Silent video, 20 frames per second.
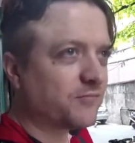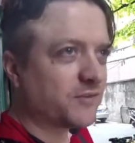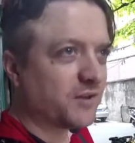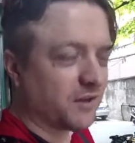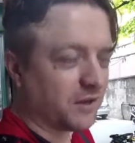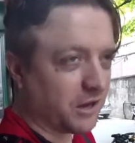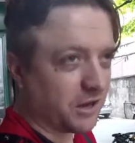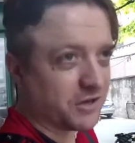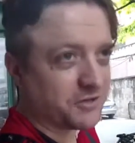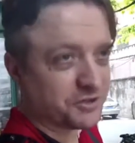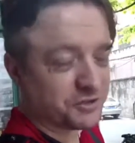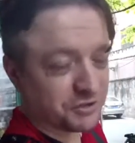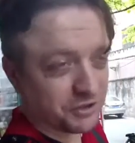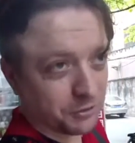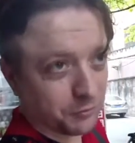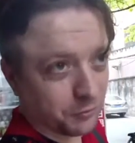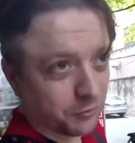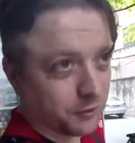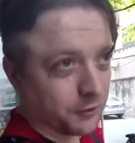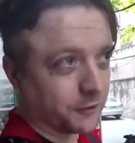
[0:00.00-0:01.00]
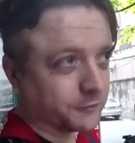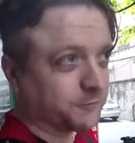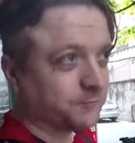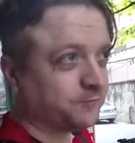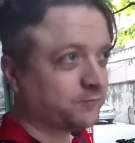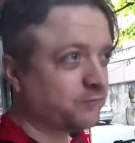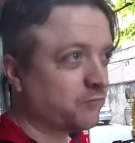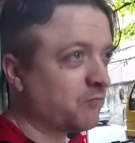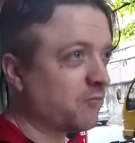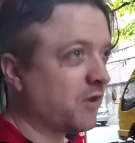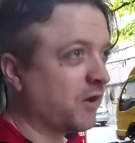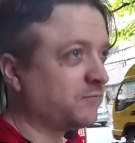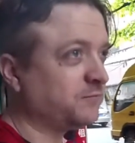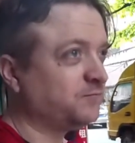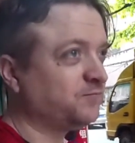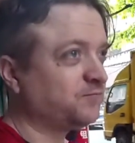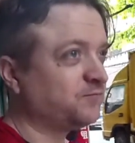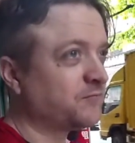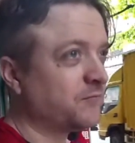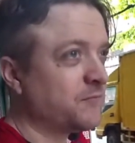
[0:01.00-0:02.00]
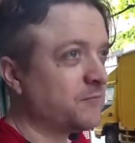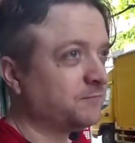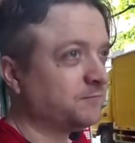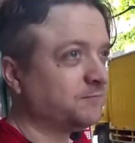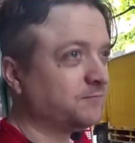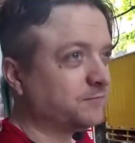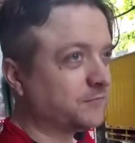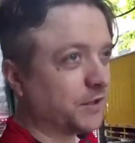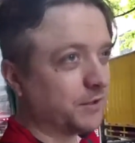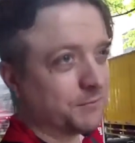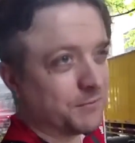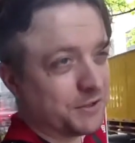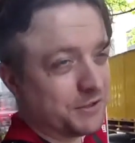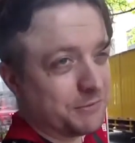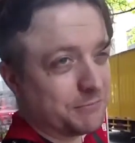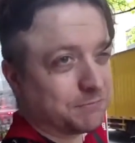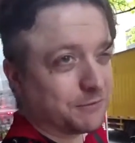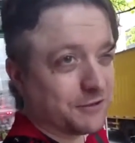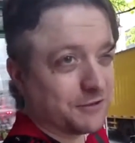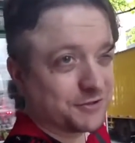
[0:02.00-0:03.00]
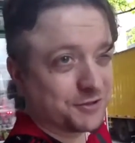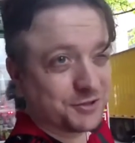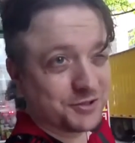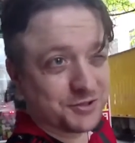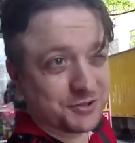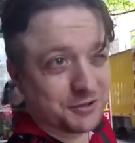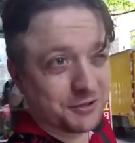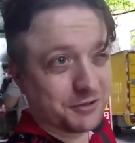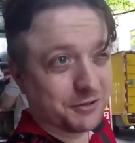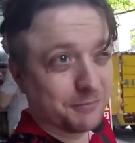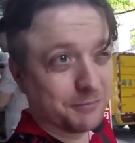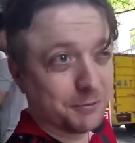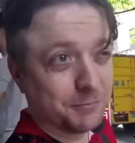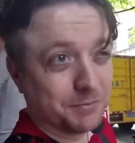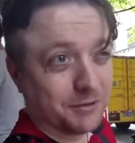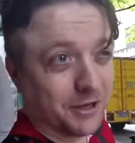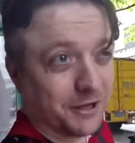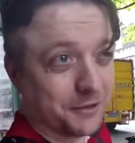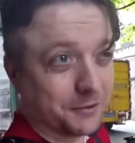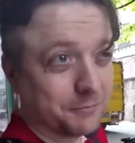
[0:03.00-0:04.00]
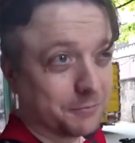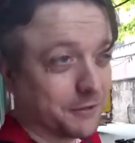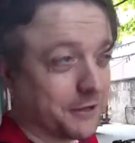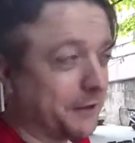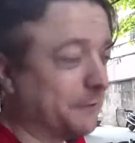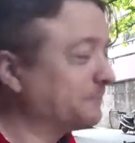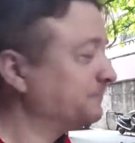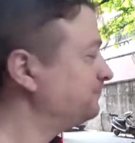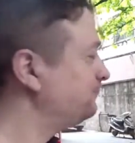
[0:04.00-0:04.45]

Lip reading: As they were in many places during the bubonic plague.